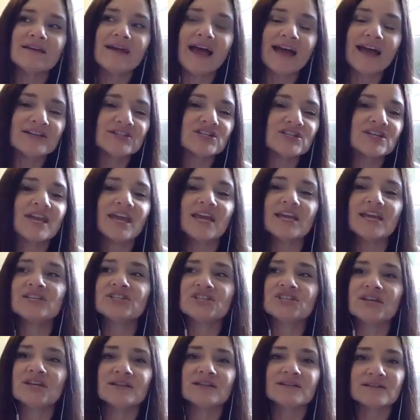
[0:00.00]

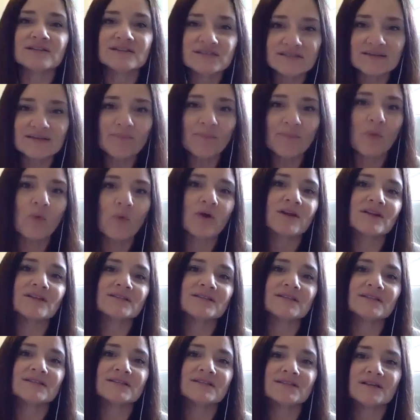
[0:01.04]
education
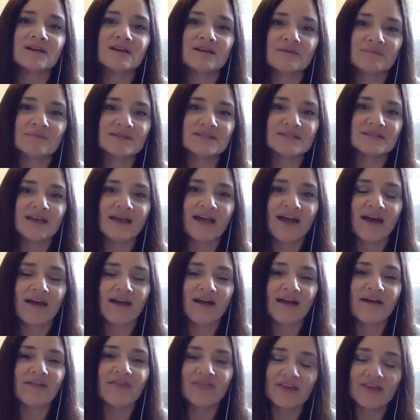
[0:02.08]
support systems
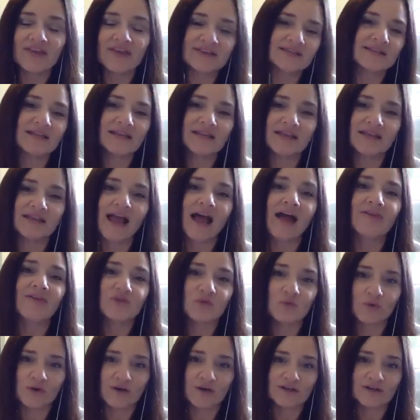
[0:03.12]
and things that they need
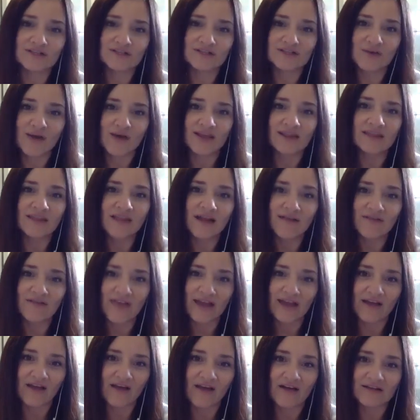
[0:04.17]
afterward. So I love
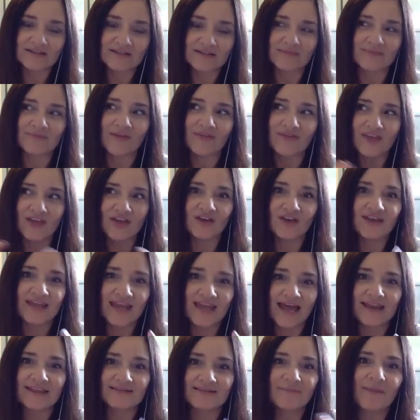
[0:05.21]
that concept that they could
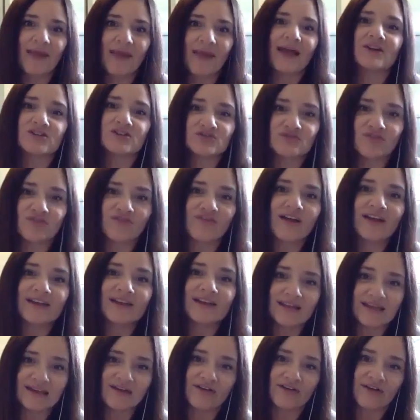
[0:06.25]
get some extra
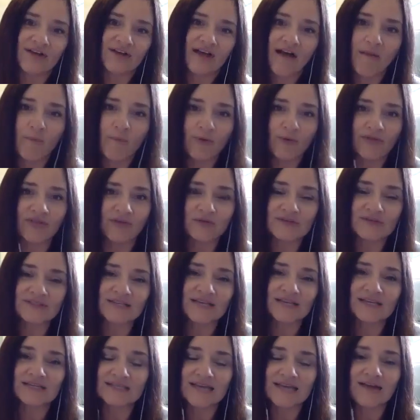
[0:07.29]
funding here to help with those
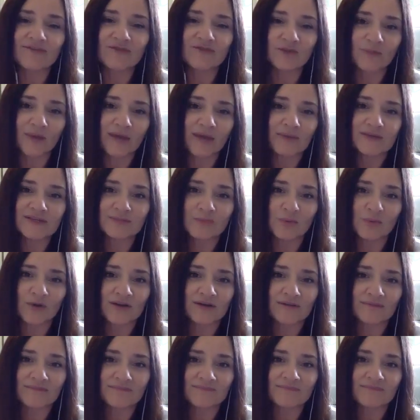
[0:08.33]
things after baby's
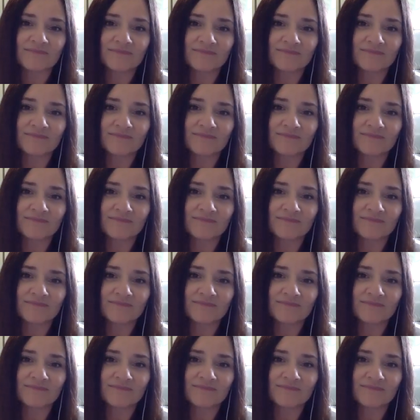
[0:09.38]
born.